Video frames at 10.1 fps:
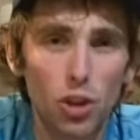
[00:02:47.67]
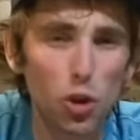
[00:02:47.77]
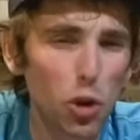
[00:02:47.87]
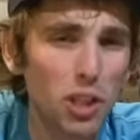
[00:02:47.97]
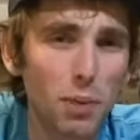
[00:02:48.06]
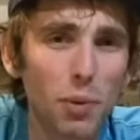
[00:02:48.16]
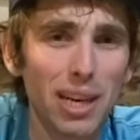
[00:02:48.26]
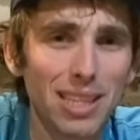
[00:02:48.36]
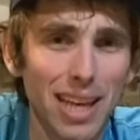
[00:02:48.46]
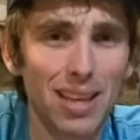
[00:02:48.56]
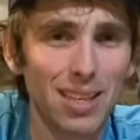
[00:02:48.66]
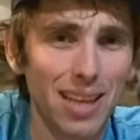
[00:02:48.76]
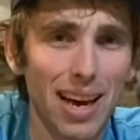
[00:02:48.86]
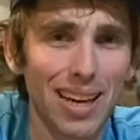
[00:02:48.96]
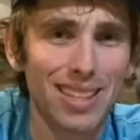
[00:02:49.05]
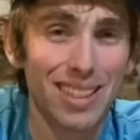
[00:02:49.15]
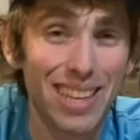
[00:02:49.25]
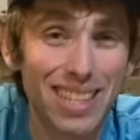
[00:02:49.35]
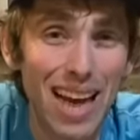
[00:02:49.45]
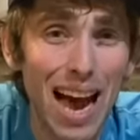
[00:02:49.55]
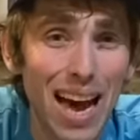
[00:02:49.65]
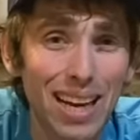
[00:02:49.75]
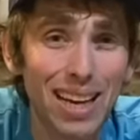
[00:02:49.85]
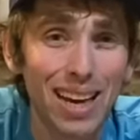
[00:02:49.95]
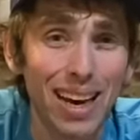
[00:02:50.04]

Trust me when I say this, guys, this hack